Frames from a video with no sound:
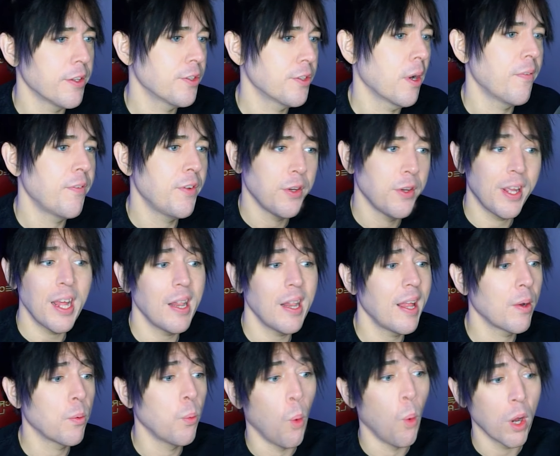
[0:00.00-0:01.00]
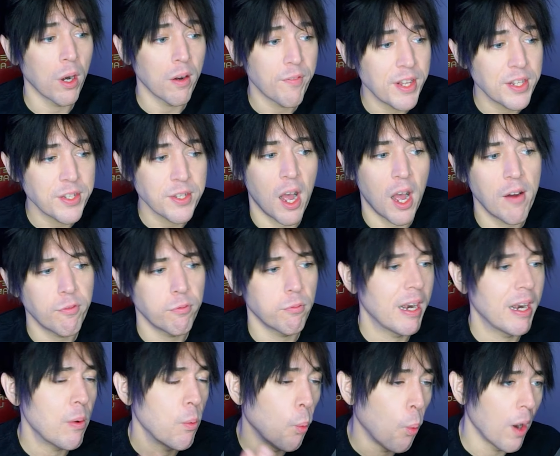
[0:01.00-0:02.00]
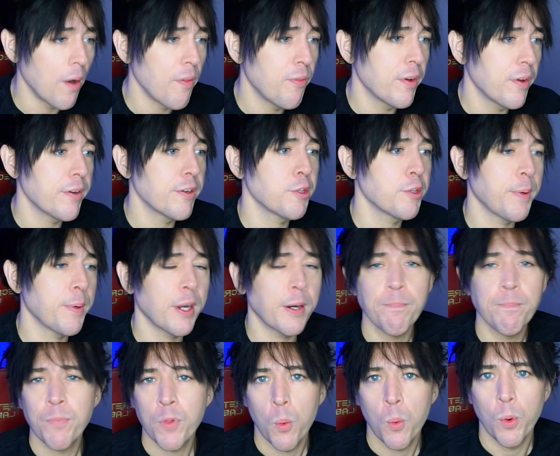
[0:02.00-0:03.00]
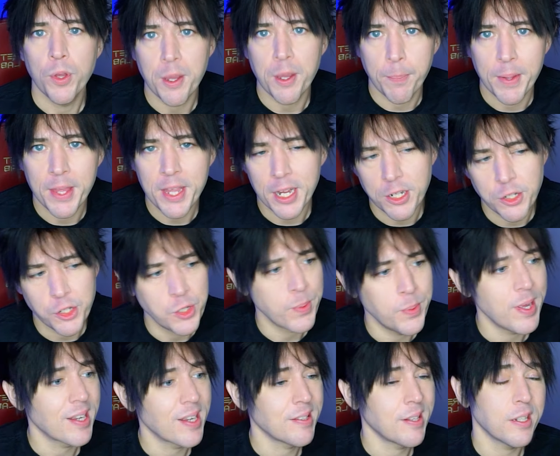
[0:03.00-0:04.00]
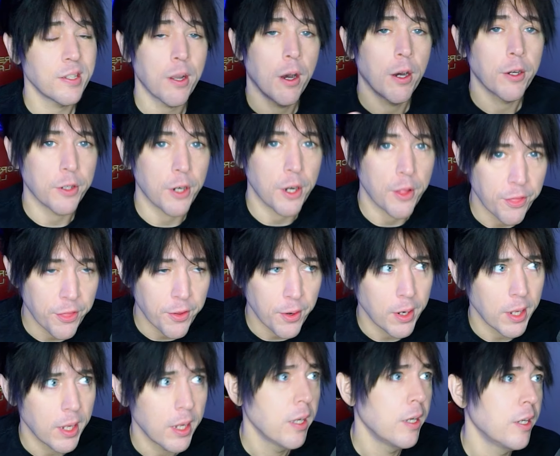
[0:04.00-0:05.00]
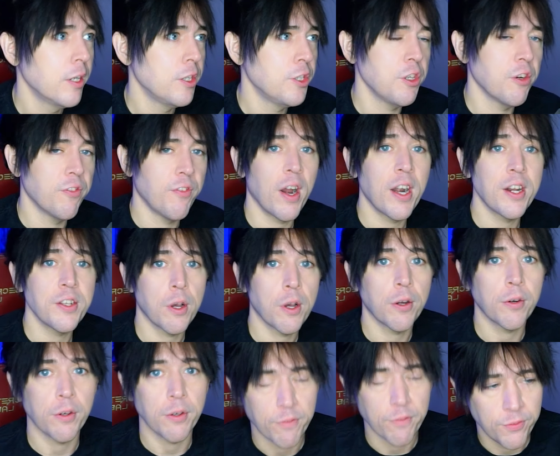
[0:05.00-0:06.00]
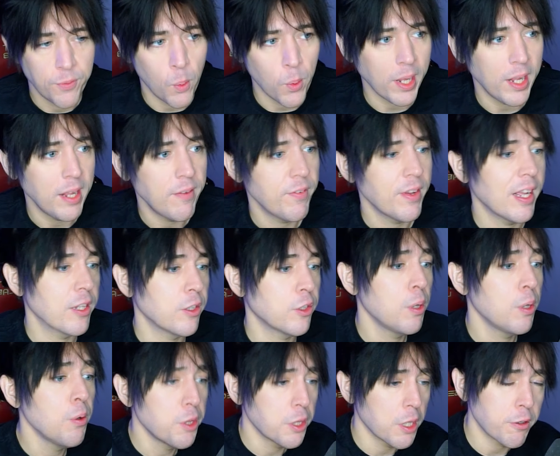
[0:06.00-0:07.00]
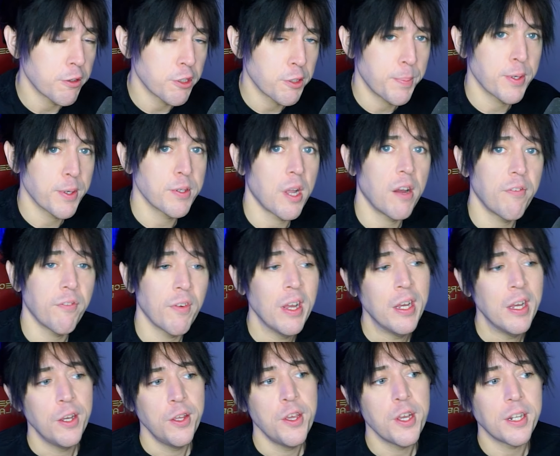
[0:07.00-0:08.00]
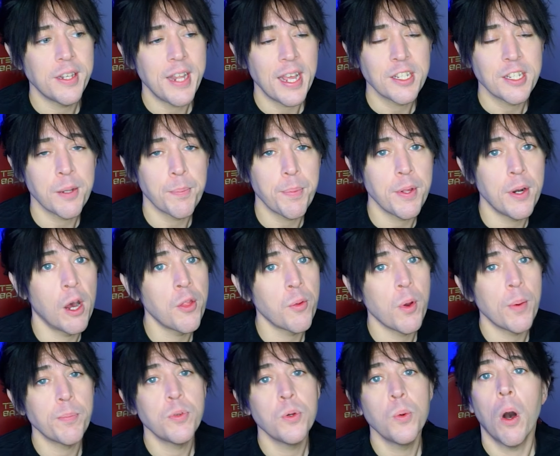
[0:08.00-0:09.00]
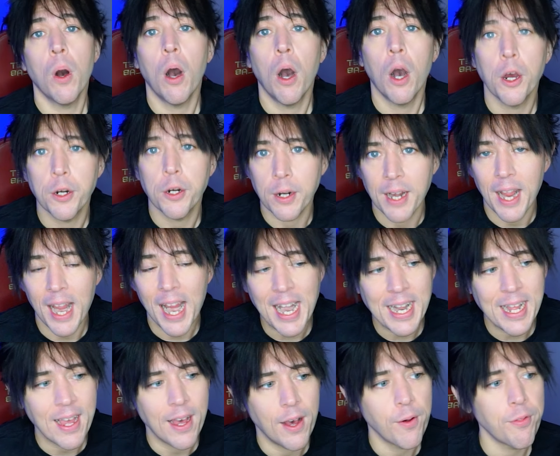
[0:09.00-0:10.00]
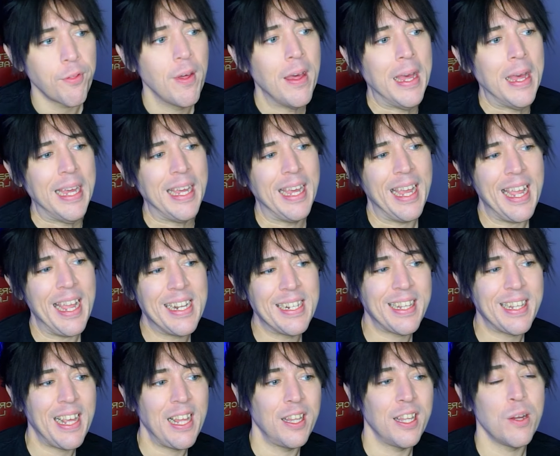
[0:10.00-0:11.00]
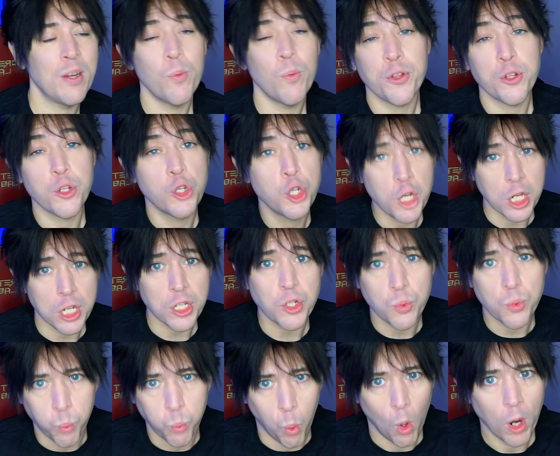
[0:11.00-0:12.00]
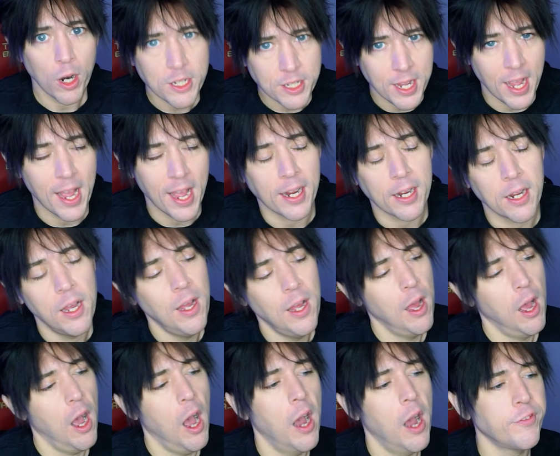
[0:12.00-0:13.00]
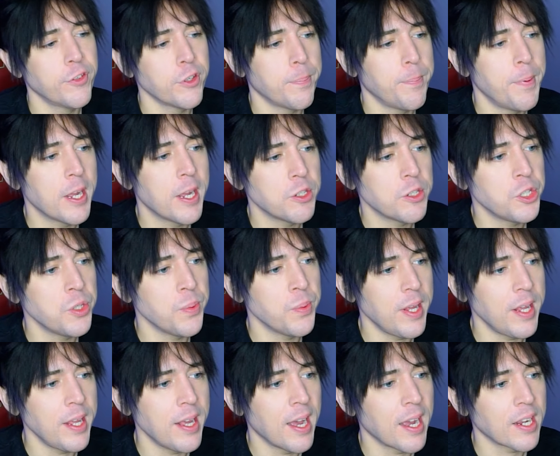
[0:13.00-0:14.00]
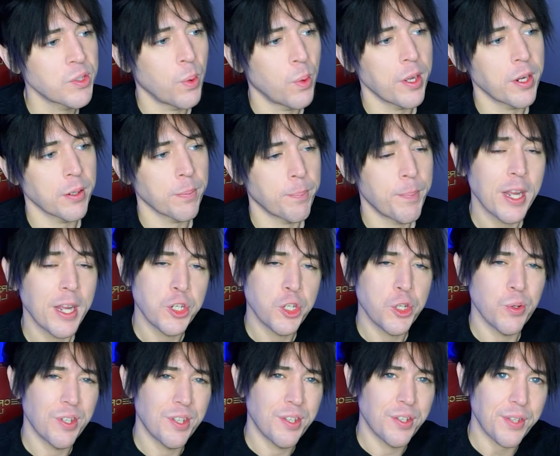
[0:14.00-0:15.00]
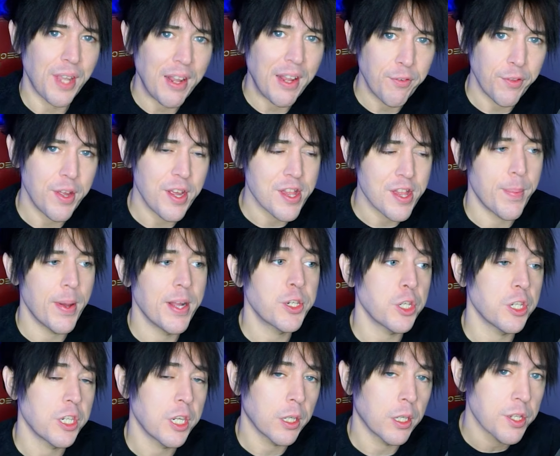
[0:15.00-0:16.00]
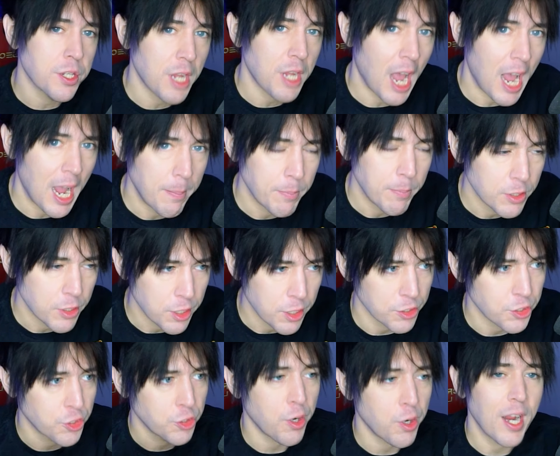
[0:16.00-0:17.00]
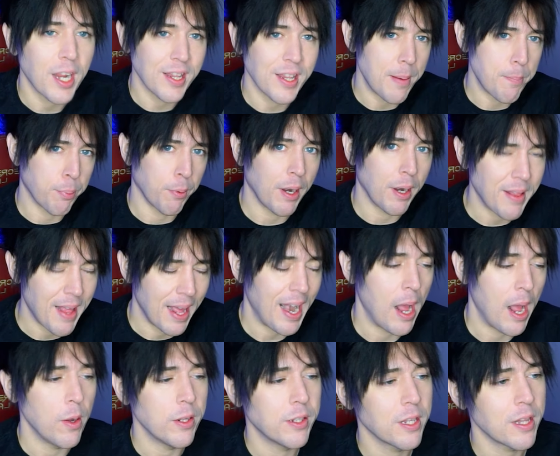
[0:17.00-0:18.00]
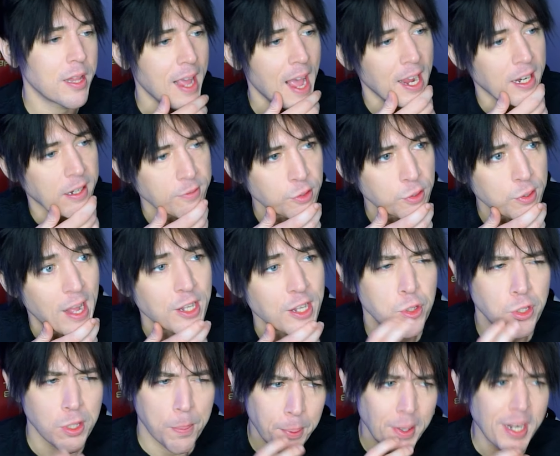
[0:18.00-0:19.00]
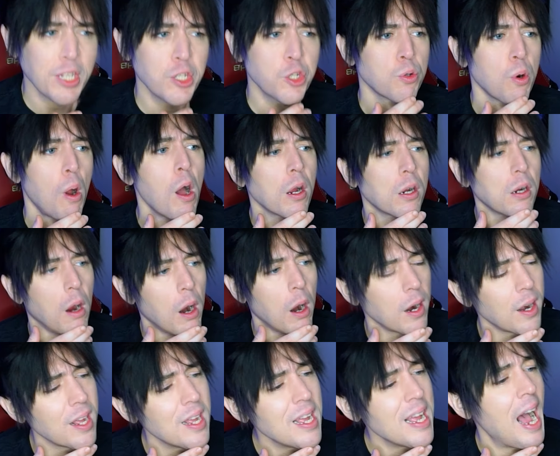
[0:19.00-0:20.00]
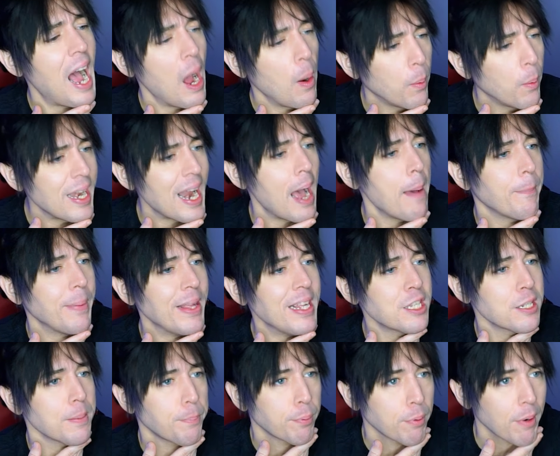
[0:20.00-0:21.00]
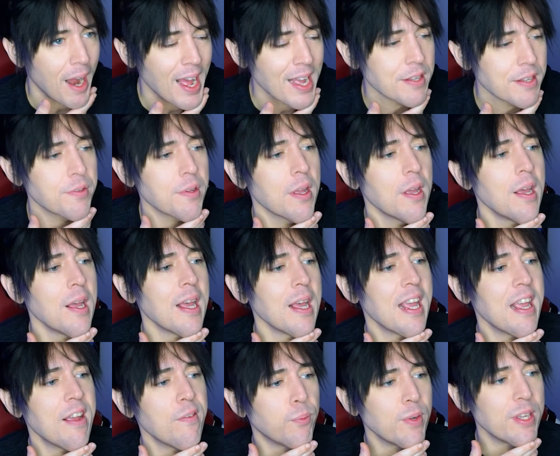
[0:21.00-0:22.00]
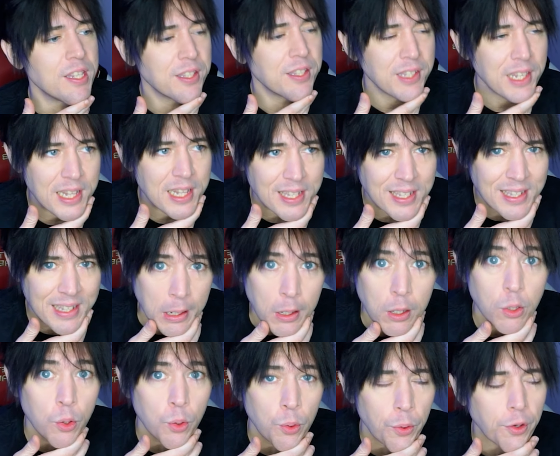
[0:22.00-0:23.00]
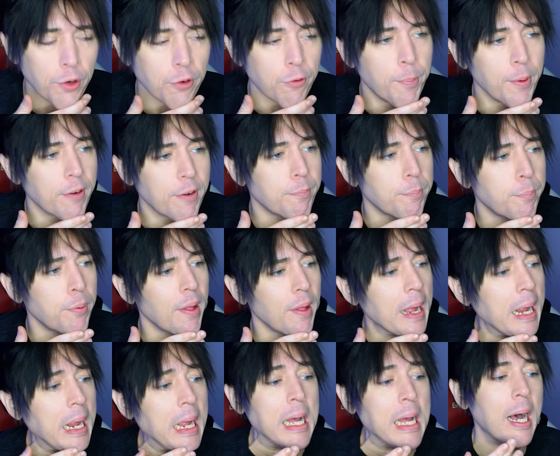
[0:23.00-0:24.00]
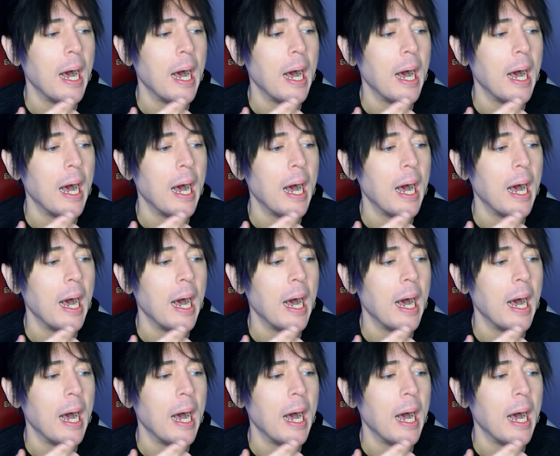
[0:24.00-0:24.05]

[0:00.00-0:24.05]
So if you get like one of these off, right, 1 Thunder Spear with a Pikachu EX, that's 130. Giovanni's 140. If you get 2 Thunder Spears off, you can take something all the way up to 180 health and kill it with just 1 attack of your Pikachu EX while your Pikachu's safely on the bench until it's time to strike and they bring that out into the active slot. So it's a pretty strong card. I would not be surprised if we see this get a little bit of play.